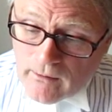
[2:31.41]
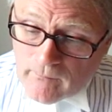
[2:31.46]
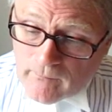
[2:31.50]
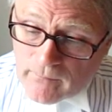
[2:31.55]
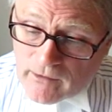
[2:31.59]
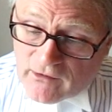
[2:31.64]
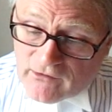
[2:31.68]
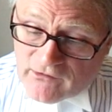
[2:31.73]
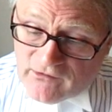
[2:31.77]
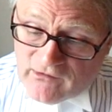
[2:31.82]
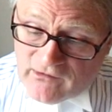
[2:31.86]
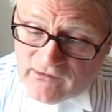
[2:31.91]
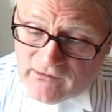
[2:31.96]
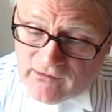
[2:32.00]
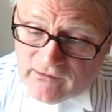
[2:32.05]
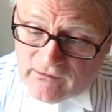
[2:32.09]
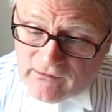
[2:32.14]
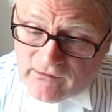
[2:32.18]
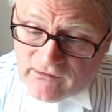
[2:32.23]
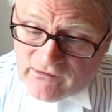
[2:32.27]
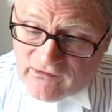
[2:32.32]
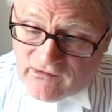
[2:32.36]
Because, it,
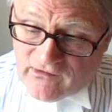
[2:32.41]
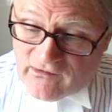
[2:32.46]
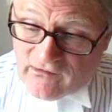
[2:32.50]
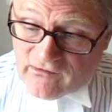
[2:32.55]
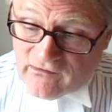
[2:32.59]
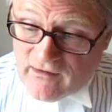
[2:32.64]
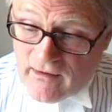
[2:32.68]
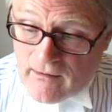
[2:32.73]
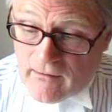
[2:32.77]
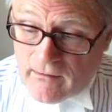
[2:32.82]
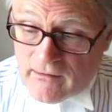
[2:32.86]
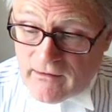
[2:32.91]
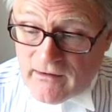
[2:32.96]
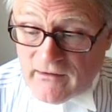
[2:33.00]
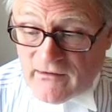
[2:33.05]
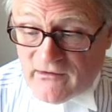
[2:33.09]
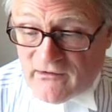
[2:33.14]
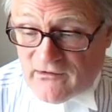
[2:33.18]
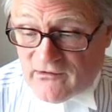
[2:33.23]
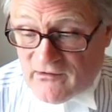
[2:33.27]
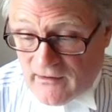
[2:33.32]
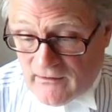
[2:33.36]
as I said, it's now in
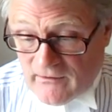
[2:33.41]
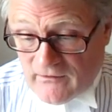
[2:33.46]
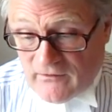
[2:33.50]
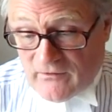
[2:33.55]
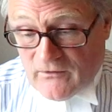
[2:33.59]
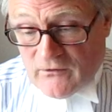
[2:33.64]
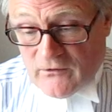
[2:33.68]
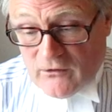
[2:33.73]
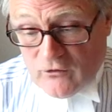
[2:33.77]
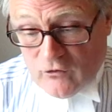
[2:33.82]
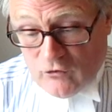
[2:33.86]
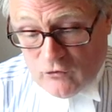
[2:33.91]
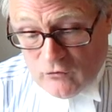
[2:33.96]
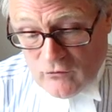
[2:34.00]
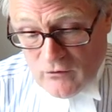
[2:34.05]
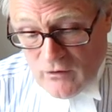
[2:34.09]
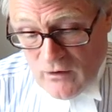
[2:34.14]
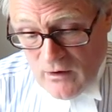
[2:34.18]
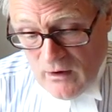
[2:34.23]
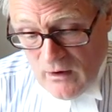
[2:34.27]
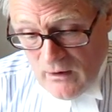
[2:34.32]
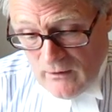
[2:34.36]
its 6th edition,